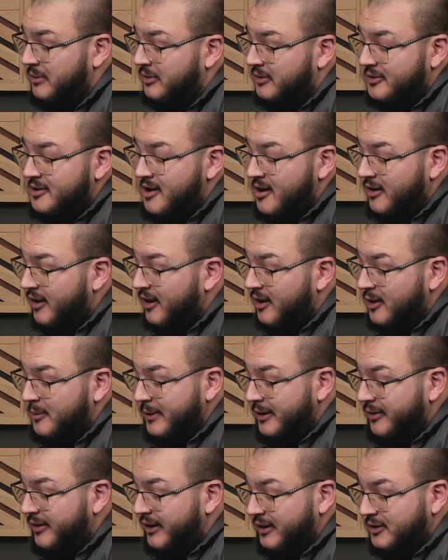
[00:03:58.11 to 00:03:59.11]
they're talking
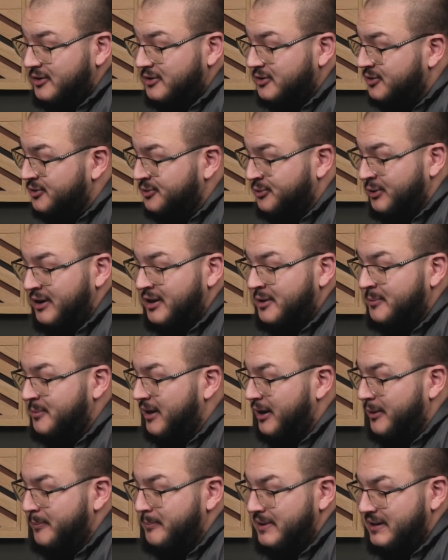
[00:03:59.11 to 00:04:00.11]
about like just straight up
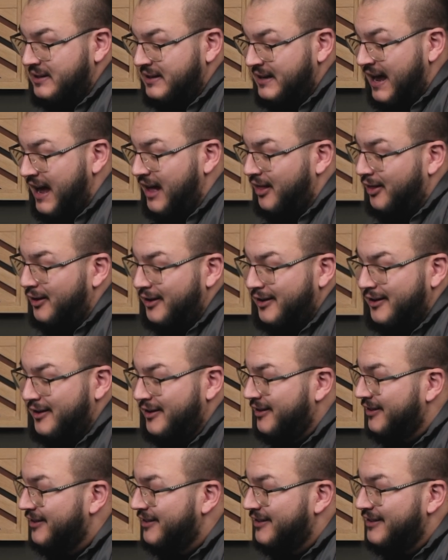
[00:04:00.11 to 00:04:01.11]
like metallic,